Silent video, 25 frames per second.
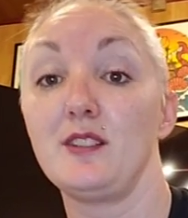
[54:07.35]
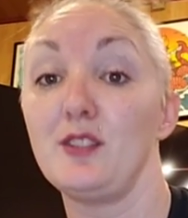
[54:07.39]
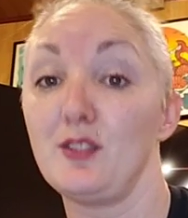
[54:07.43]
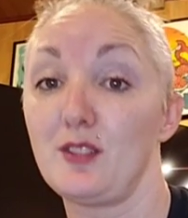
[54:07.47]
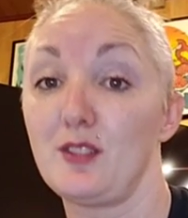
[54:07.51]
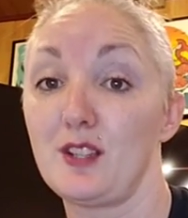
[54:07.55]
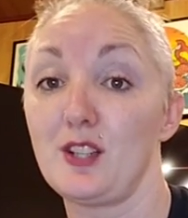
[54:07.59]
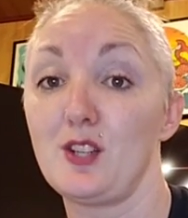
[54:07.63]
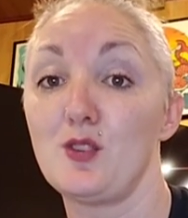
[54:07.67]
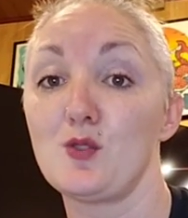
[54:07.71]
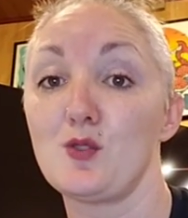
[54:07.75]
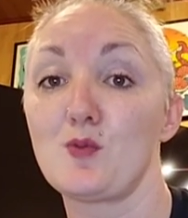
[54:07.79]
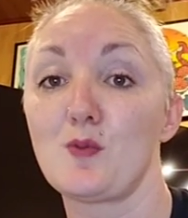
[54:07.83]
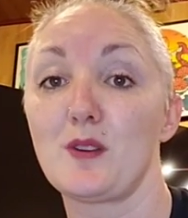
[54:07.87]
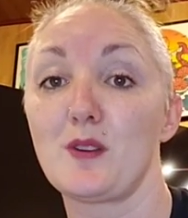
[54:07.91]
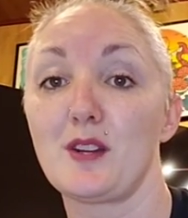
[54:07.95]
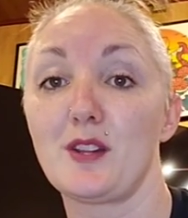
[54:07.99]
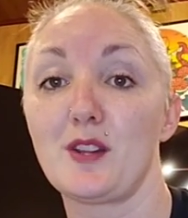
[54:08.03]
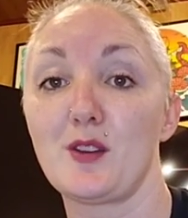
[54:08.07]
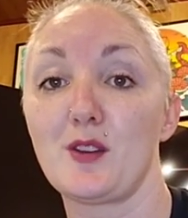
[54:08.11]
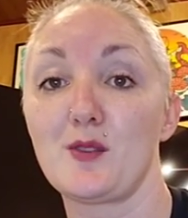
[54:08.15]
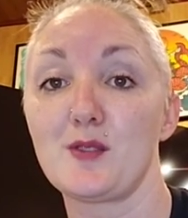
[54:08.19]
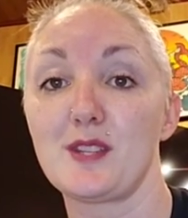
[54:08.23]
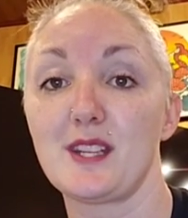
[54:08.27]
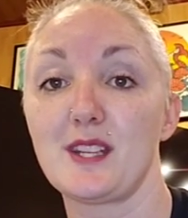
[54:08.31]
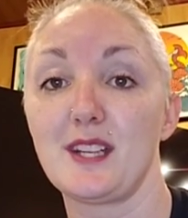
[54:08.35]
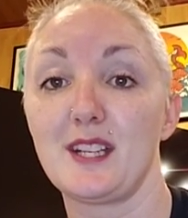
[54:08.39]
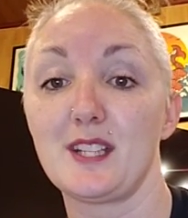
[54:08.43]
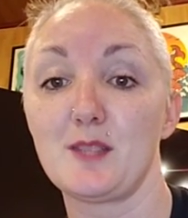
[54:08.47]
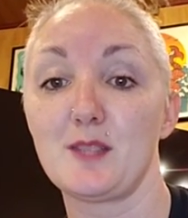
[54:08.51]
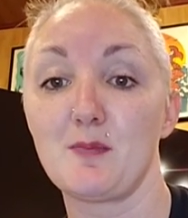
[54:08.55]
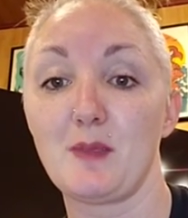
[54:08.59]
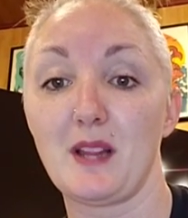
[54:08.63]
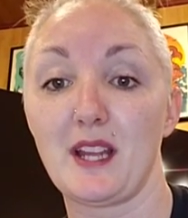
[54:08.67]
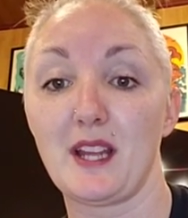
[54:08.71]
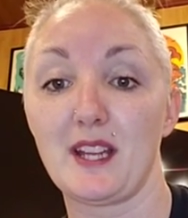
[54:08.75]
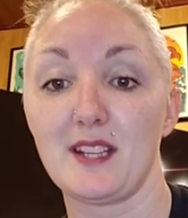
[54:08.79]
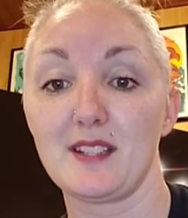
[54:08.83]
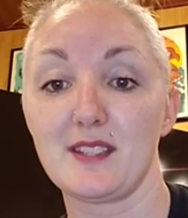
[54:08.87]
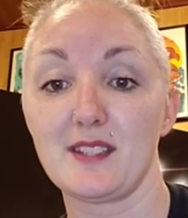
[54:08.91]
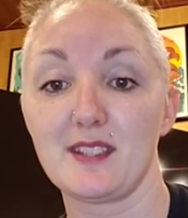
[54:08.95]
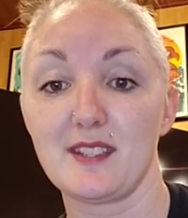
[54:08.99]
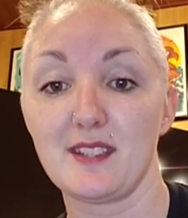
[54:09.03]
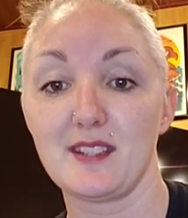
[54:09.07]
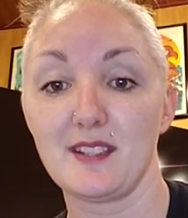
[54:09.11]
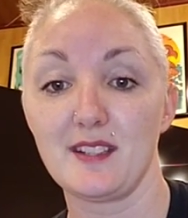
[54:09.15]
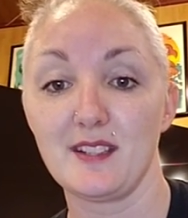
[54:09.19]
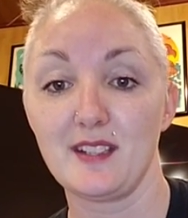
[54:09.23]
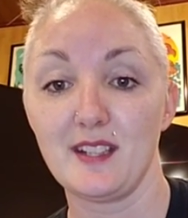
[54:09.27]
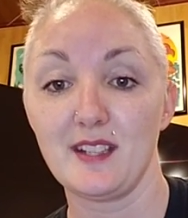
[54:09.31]
you can use one of those in its
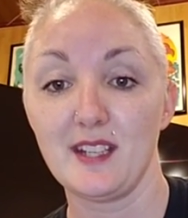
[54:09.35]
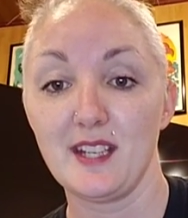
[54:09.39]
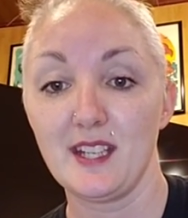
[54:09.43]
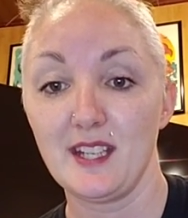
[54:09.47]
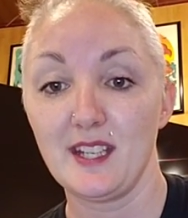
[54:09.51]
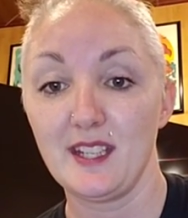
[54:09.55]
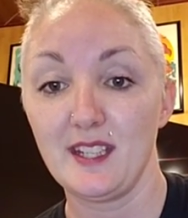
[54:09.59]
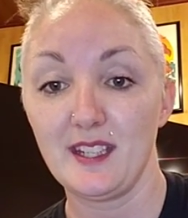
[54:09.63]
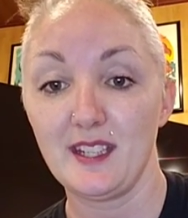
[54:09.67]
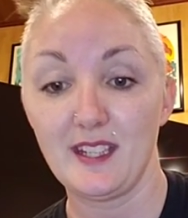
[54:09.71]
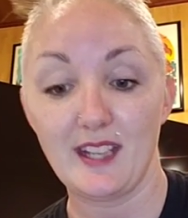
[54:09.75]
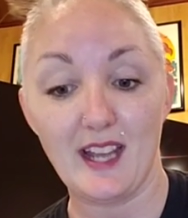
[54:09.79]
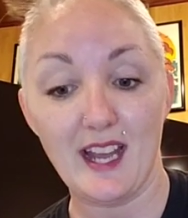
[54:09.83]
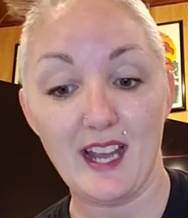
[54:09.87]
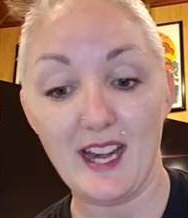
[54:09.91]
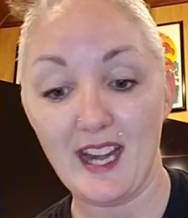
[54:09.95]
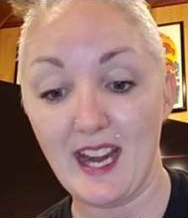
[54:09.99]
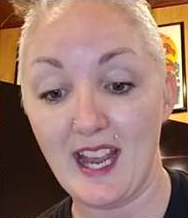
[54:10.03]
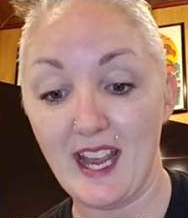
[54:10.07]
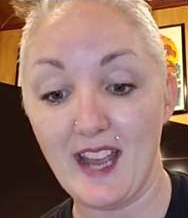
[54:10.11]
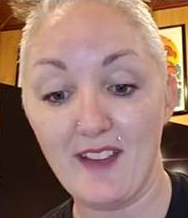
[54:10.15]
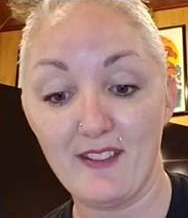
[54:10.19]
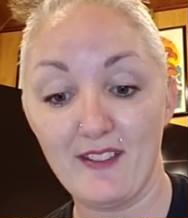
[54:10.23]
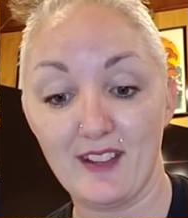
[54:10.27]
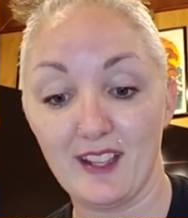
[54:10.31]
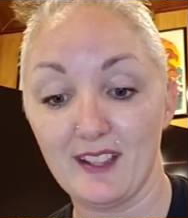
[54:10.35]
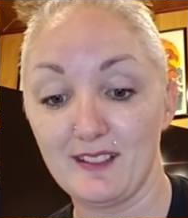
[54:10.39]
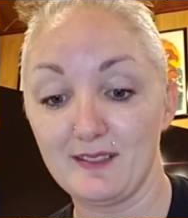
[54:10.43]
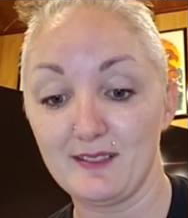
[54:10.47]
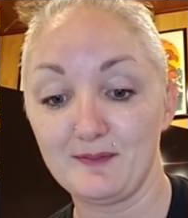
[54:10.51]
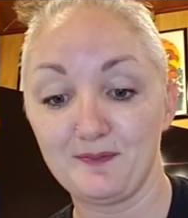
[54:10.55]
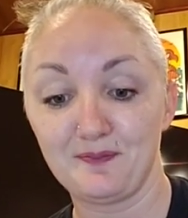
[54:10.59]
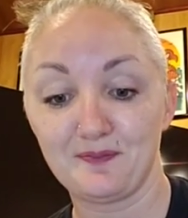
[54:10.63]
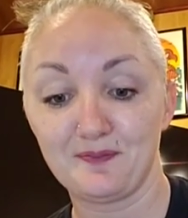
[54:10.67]
place. You gotta have it.